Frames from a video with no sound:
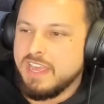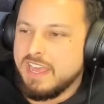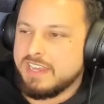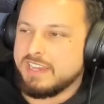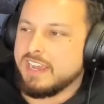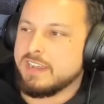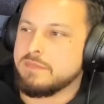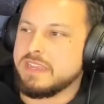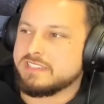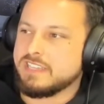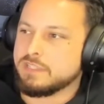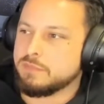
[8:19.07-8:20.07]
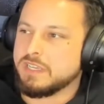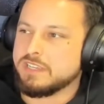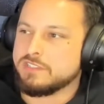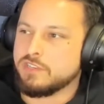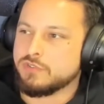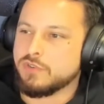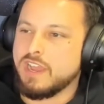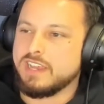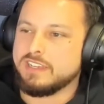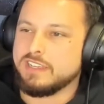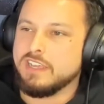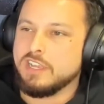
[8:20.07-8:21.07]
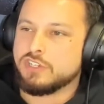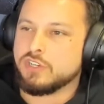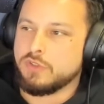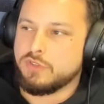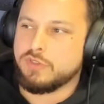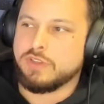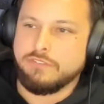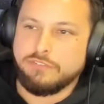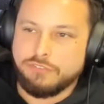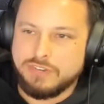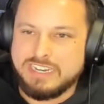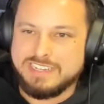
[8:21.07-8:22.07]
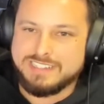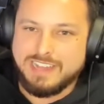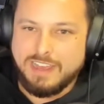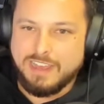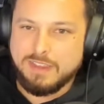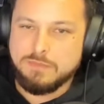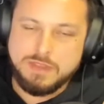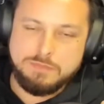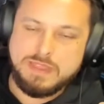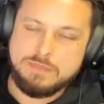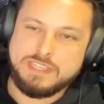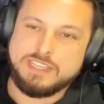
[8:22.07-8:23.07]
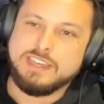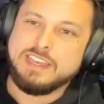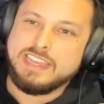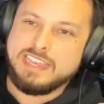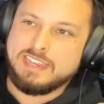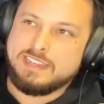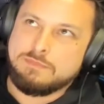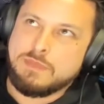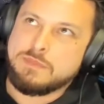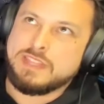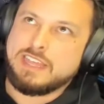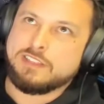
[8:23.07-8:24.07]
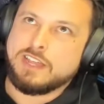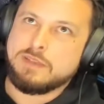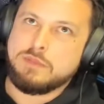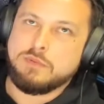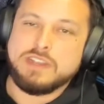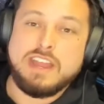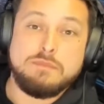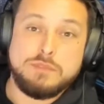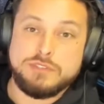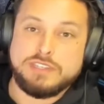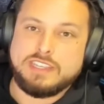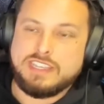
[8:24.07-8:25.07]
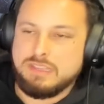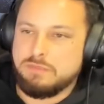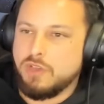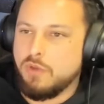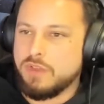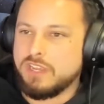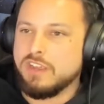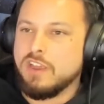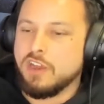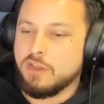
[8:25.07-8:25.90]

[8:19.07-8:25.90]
And it kind of makes sense because they're trying to show you can freeze time, and maybe they thought it'd be weird to have music keep going,